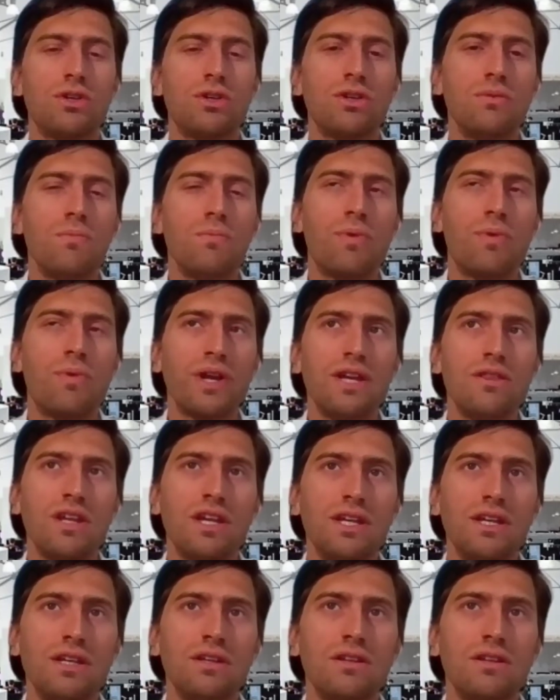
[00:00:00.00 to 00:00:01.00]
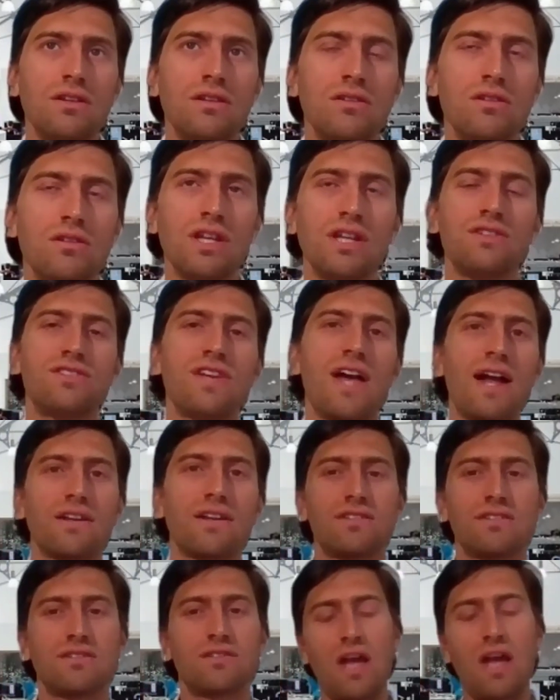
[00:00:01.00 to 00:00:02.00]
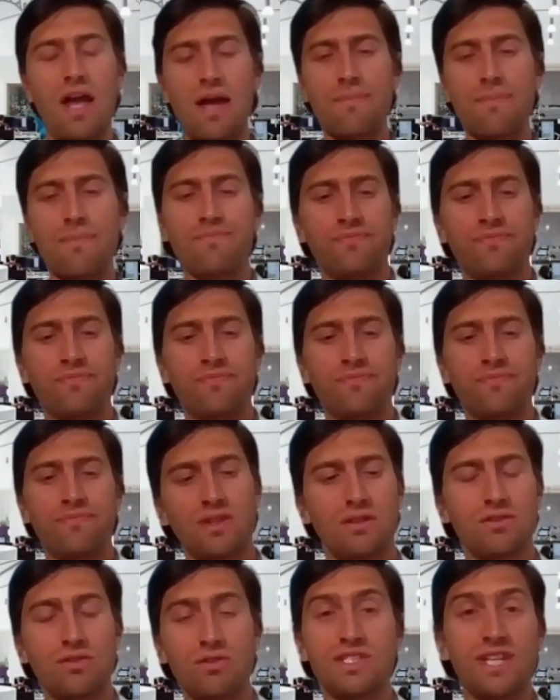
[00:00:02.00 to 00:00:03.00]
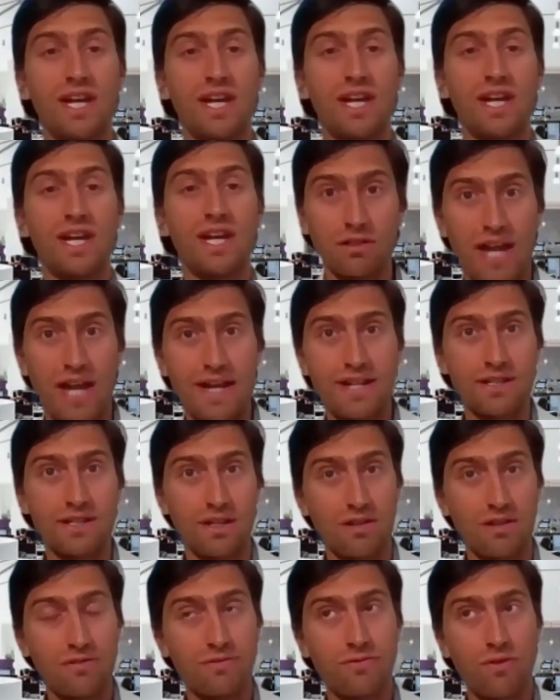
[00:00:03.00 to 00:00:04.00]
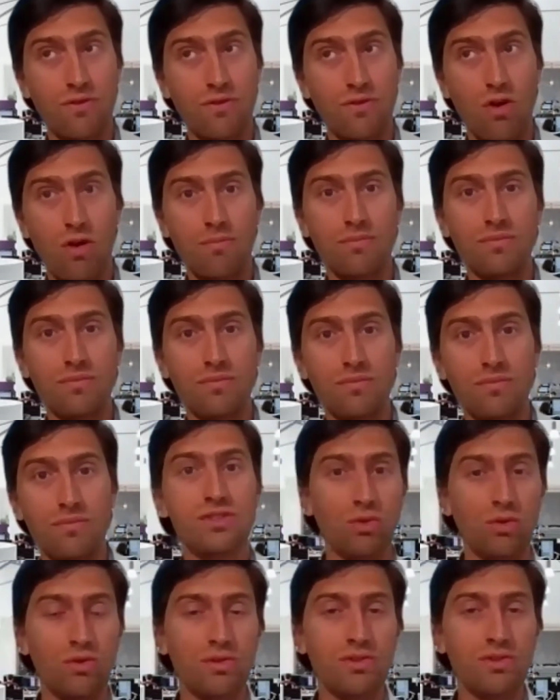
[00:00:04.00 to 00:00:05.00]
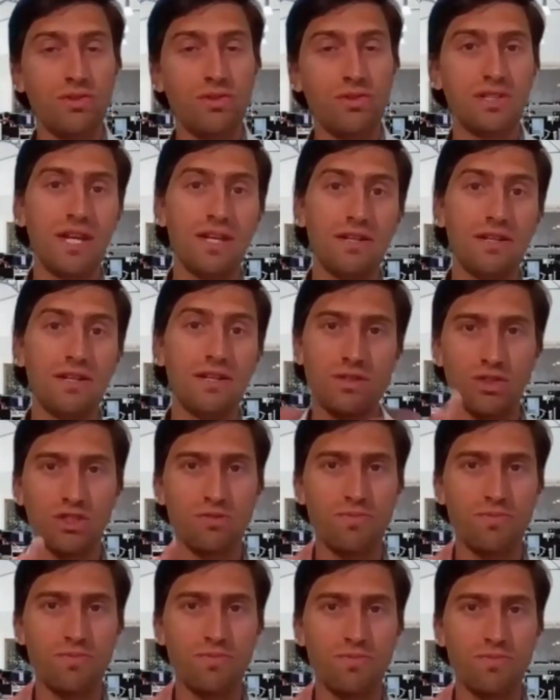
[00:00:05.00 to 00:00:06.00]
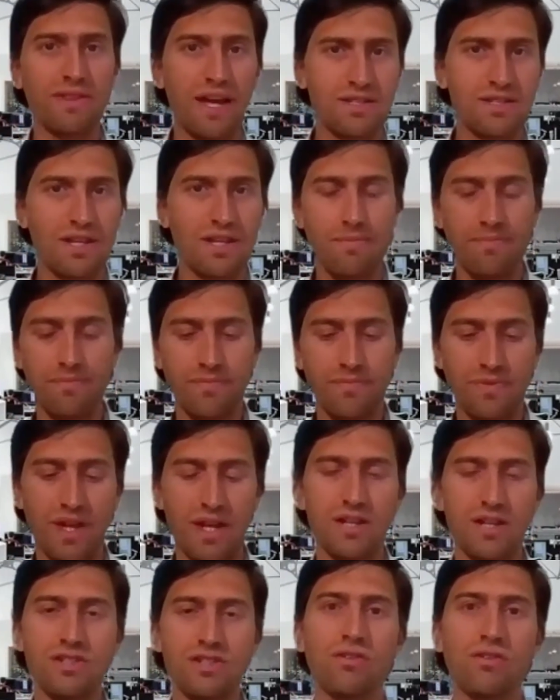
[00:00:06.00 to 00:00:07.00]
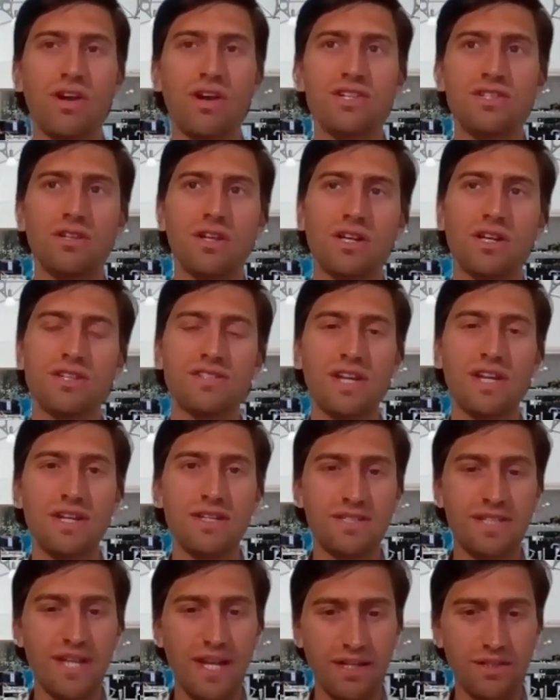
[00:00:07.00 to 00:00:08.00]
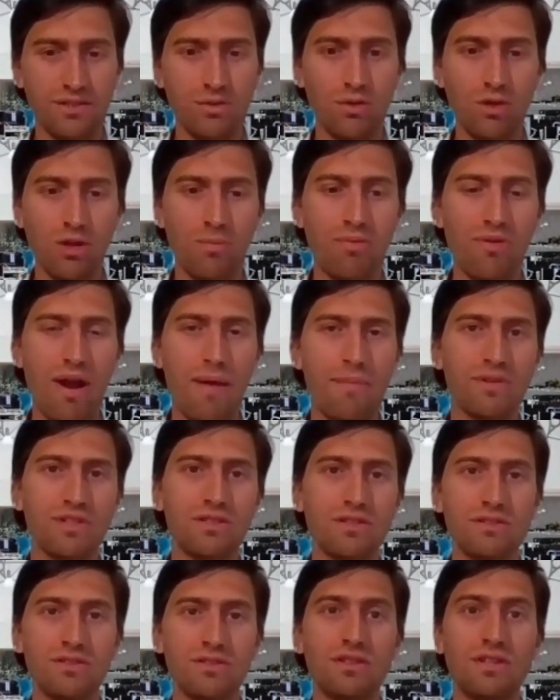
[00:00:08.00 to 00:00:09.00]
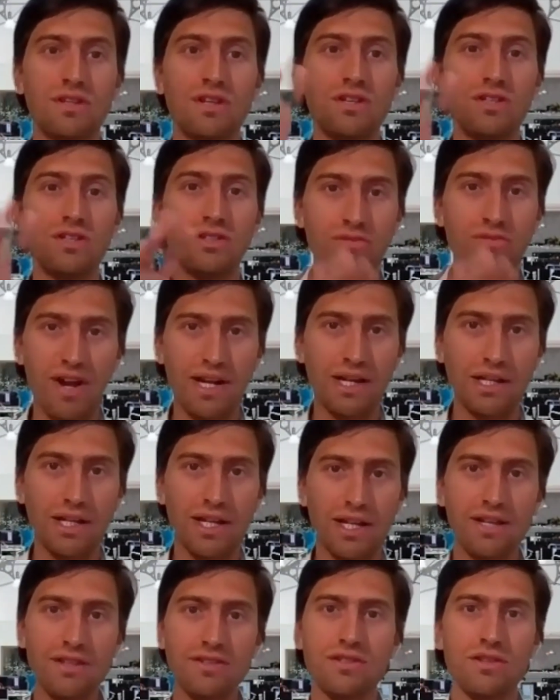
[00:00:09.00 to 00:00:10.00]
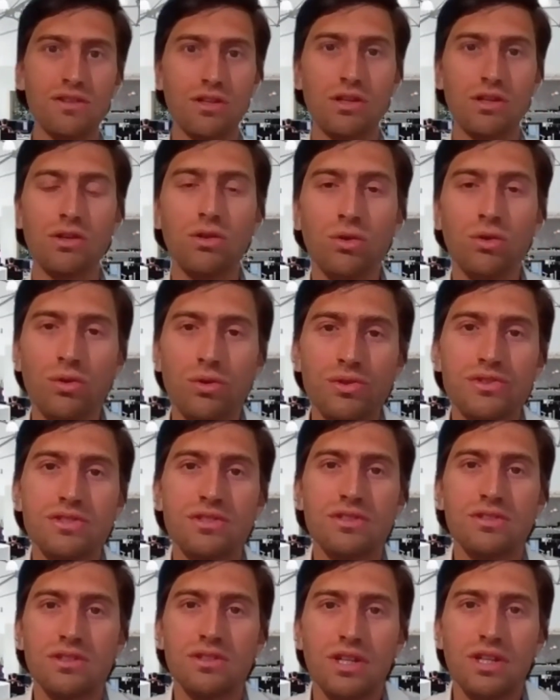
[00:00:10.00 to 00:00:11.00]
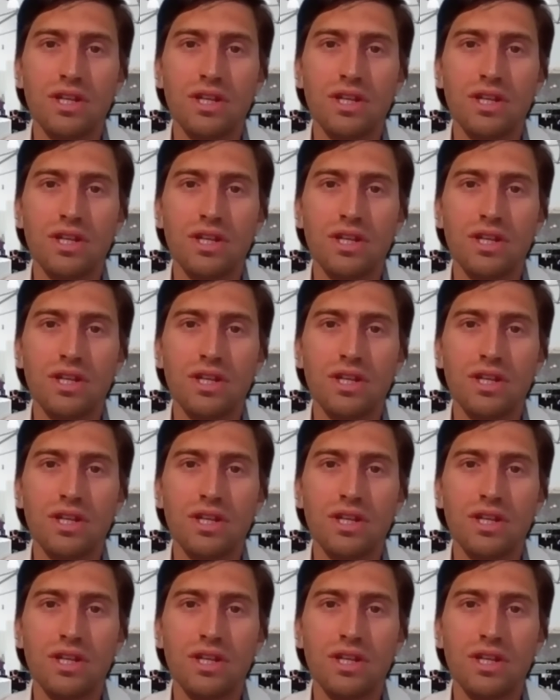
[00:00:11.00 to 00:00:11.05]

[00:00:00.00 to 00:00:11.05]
can bring in the exact sort of technical data from source into your spec. That integration, like I say, takes all the parameters directly into the clause